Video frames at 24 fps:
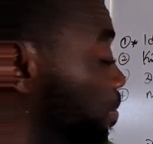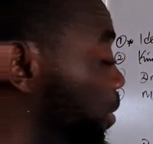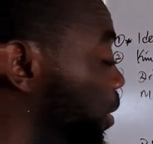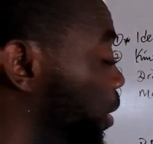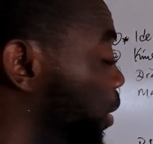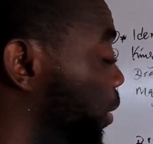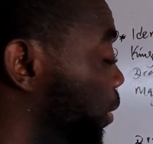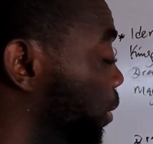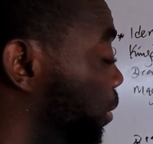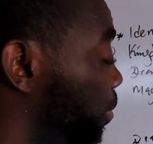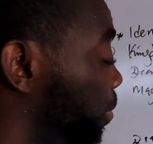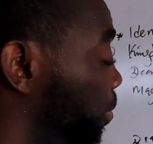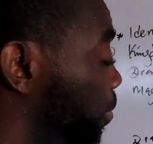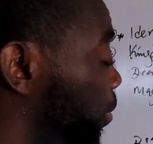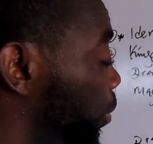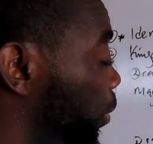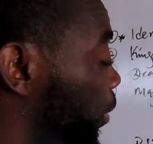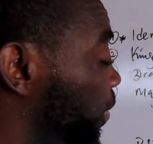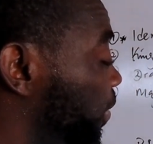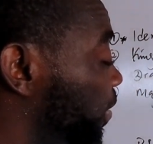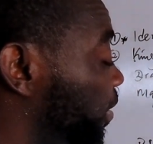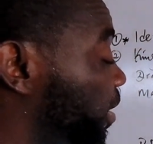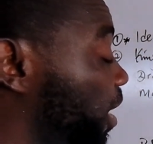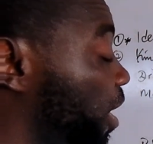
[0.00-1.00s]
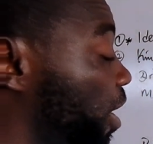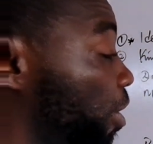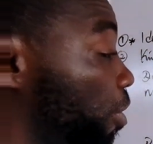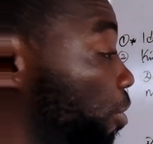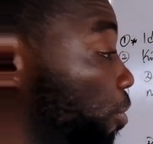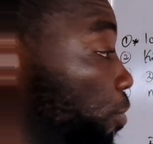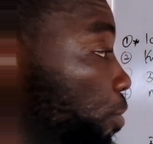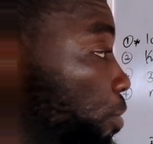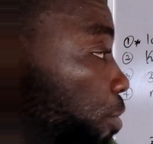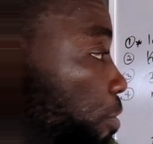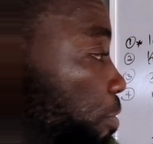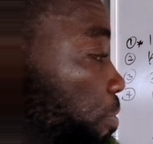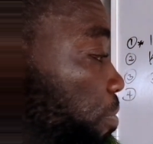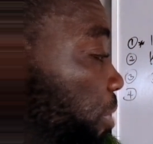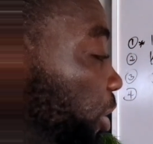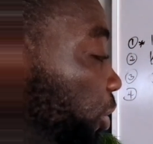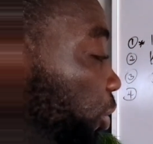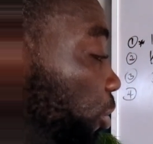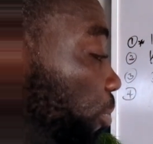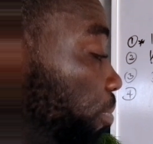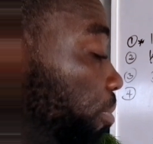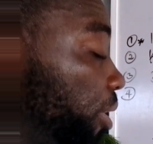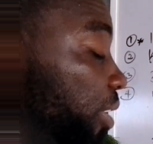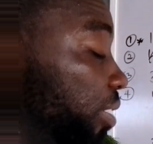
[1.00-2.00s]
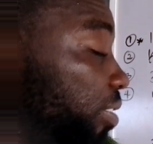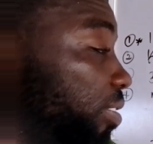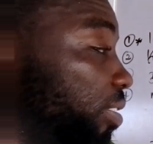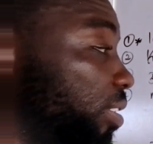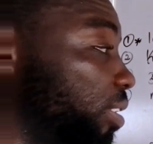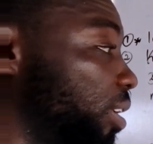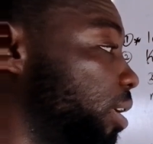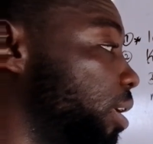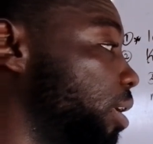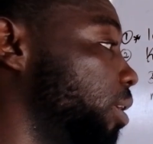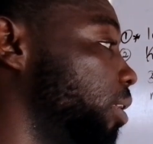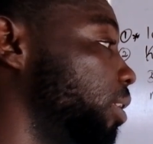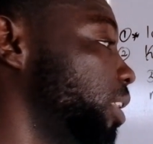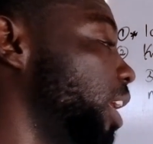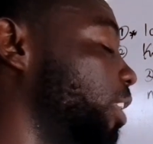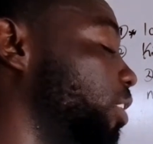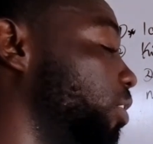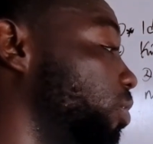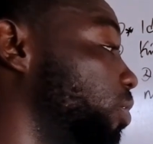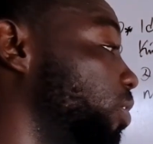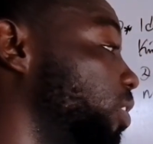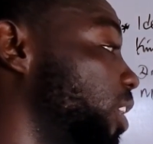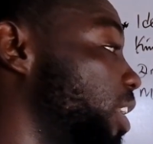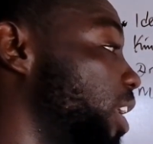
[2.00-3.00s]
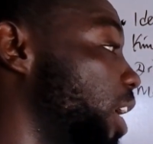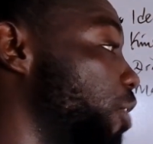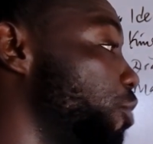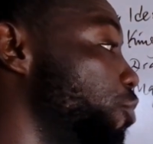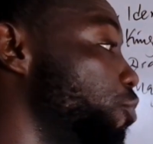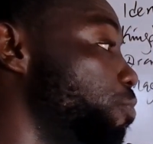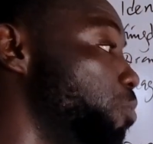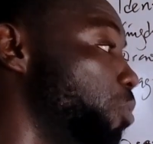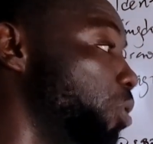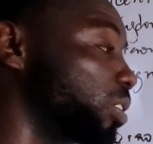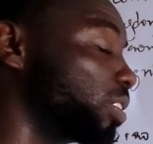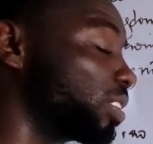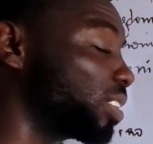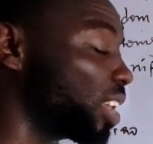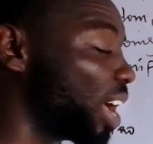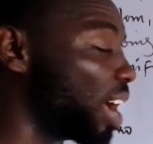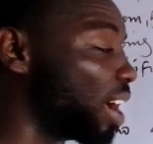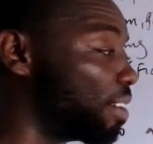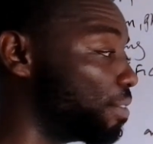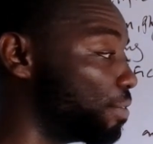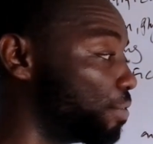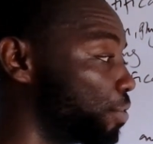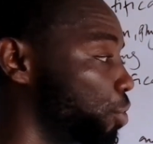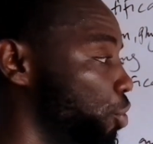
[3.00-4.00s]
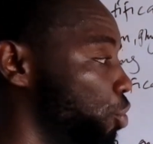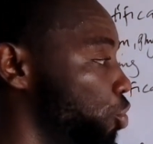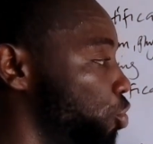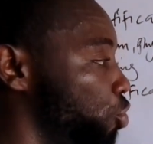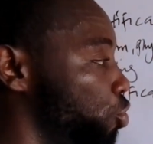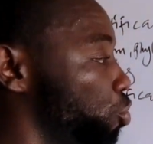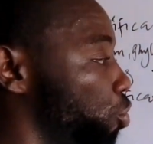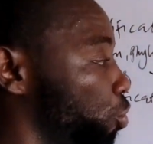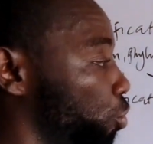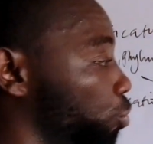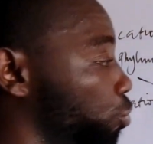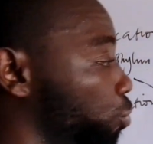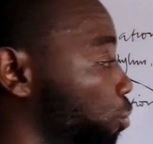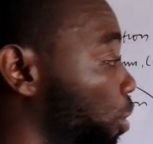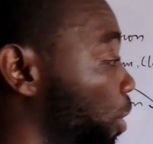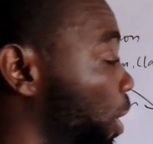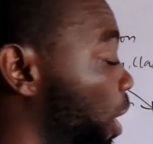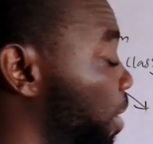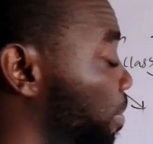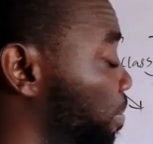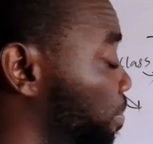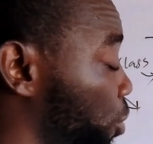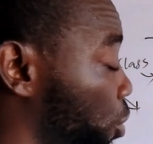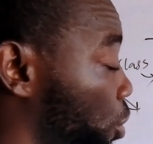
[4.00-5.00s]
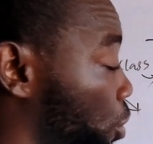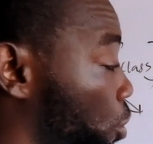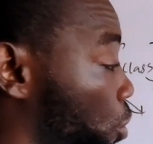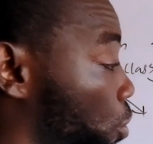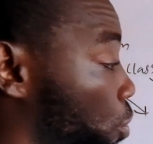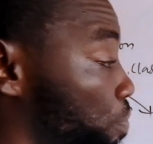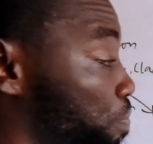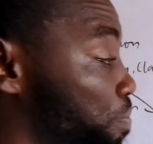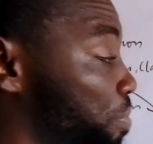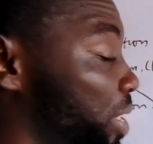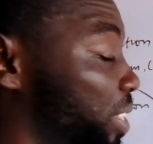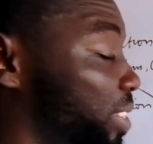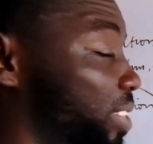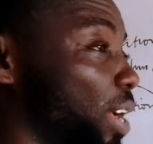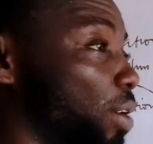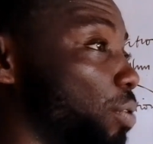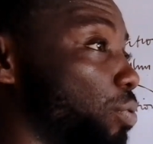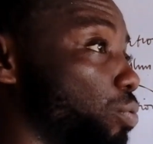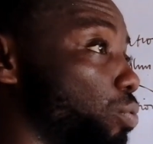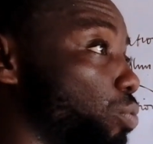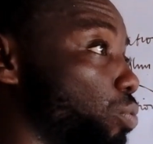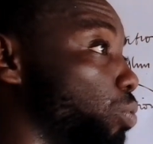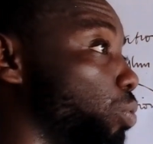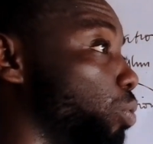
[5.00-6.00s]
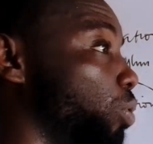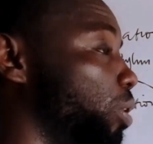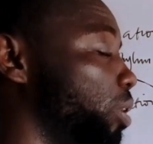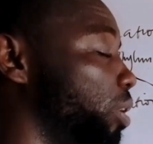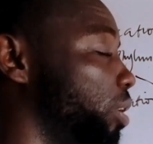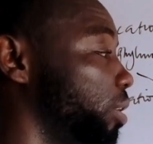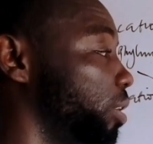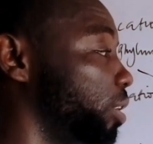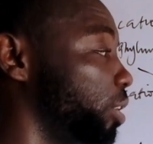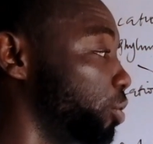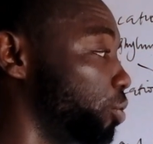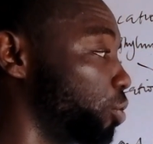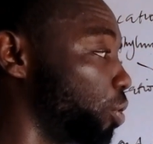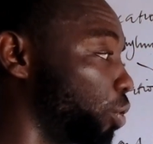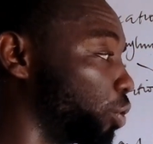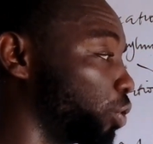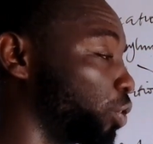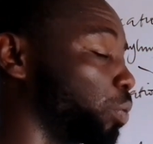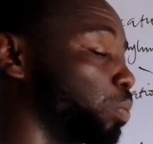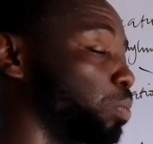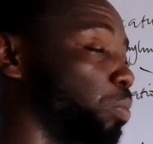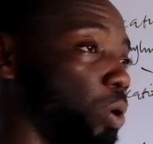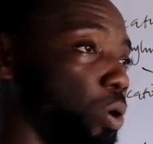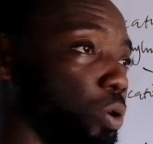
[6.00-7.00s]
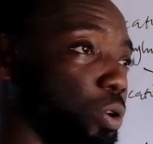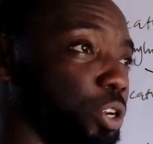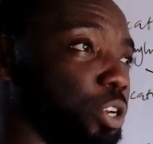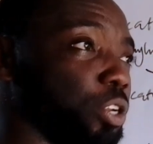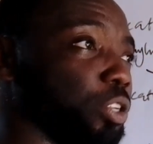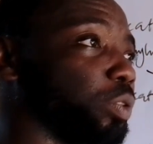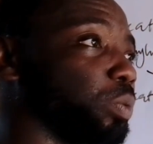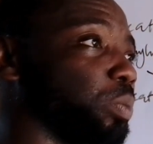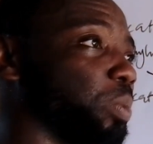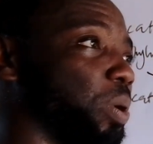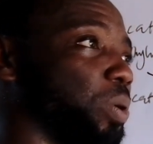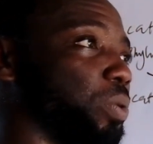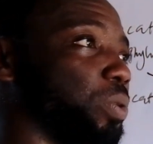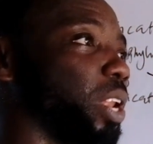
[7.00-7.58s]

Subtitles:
in scale measurements. That is to say that you must have your meter rule, your small